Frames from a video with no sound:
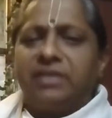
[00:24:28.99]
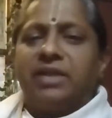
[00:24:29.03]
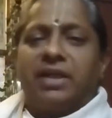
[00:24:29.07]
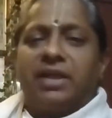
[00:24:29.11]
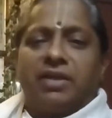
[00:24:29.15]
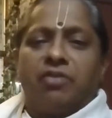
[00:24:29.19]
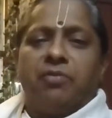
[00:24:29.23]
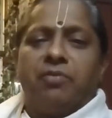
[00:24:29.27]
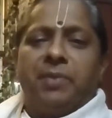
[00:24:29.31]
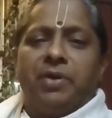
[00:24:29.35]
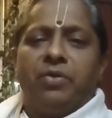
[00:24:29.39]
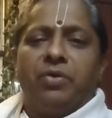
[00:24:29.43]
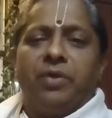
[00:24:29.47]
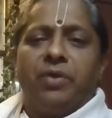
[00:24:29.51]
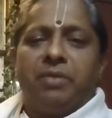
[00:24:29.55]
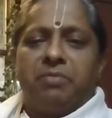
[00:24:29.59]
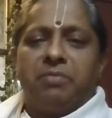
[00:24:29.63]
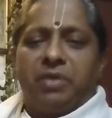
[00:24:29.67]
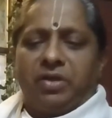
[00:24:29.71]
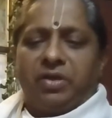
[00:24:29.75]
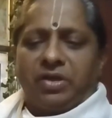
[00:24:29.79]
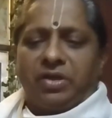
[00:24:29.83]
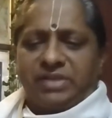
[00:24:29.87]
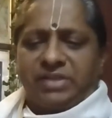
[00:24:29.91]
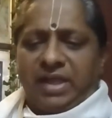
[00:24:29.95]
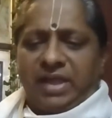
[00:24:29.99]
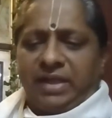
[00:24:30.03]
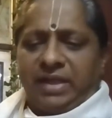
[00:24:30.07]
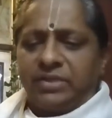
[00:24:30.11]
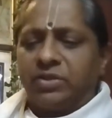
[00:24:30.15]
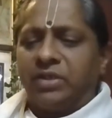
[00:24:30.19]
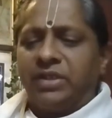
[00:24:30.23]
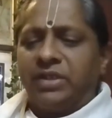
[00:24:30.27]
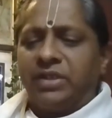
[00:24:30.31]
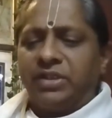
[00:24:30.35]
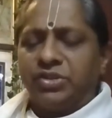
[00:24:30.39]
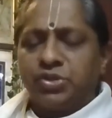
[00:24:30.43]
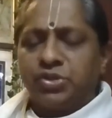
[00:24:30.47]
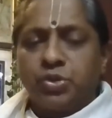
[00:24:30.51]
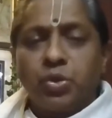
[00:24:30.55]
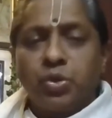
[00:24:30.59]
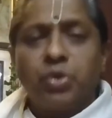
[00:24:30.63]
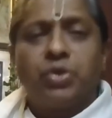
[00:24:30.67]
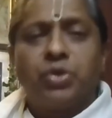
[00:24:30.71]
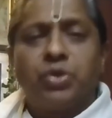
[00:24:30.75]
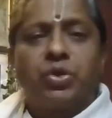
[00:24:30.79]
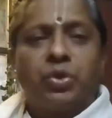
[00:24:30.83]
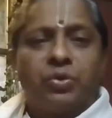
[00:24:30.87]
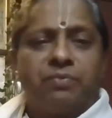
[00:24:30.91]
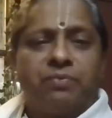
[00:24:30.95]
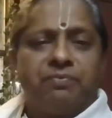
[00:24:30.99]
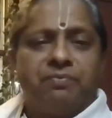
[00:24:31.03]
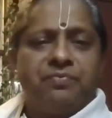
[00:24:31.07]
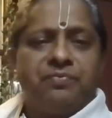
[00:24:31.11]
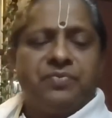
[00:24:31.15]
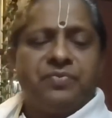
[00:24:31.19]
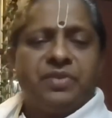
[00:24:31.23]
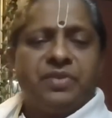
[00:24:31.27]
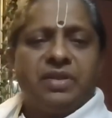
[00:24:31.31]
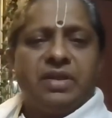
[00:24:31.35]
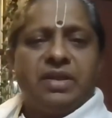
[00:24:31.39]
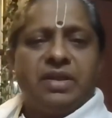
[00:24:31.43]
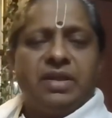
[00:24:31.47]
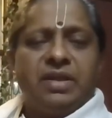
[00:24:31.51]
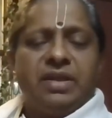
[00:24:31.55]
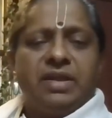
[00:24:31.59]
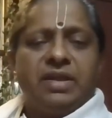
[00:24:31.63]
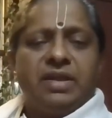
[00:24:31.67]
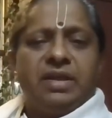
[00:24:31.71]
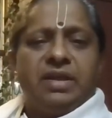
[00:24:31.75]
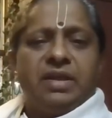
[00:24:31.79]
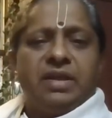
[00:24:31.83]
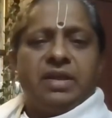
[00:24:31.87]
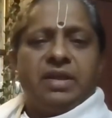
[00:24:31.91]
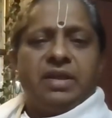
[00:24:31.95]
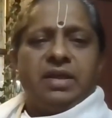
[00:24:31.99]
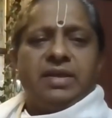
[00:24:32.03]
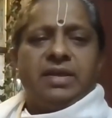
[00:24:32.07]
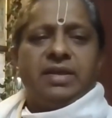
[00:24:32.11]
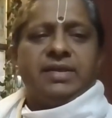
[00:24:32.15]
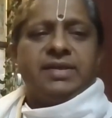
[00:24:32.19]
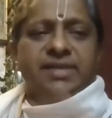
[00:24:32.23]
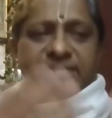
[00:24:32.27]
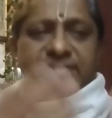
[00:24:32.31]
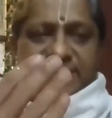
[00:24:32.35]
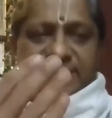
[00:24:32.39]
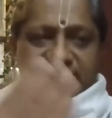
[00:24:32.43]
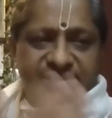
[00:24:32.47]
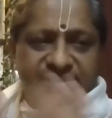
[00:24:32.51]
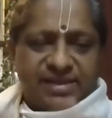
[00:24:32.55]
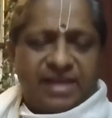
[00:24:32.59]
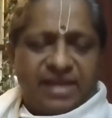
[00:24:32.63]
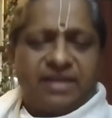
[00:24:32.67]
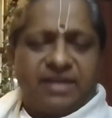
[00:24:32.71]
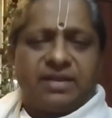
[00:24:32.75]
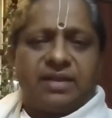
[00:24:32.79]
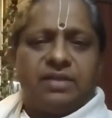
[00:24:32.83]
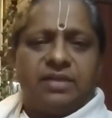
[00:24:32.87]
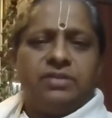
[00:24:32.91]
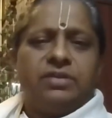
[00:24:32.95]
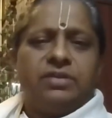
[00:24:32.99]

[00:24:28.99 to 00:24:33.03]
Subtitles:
that I will be doing because I thought it's good to set